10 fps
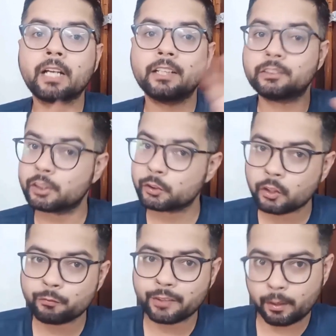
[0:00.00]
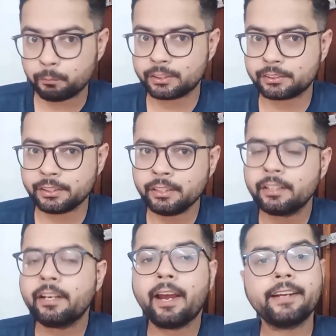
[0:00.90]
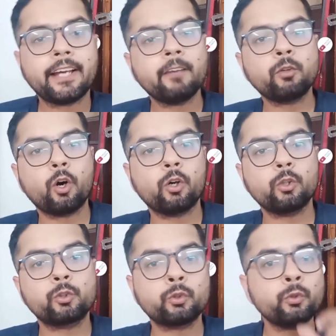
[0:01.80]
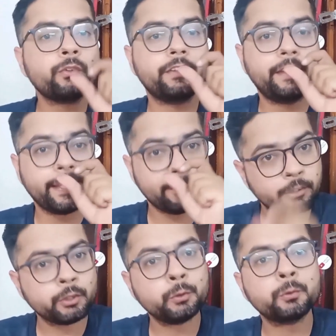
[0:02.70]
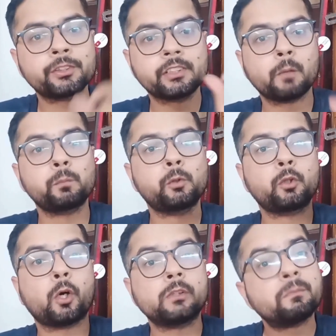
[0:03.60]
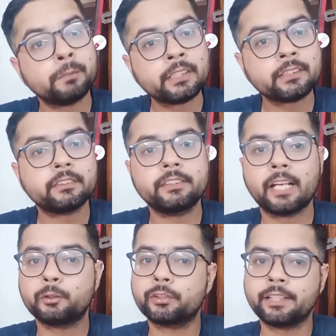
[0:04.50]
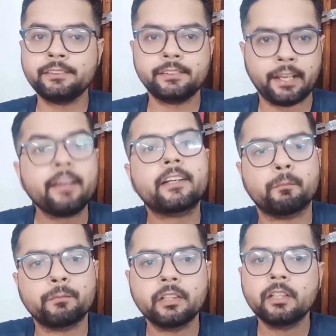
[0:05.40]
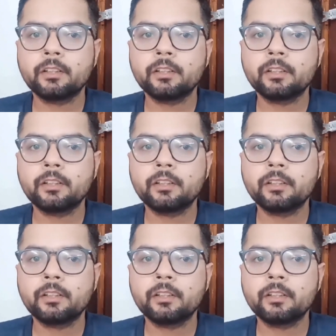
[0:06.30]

branches of chemistry and I have also given you some topics that you can take up.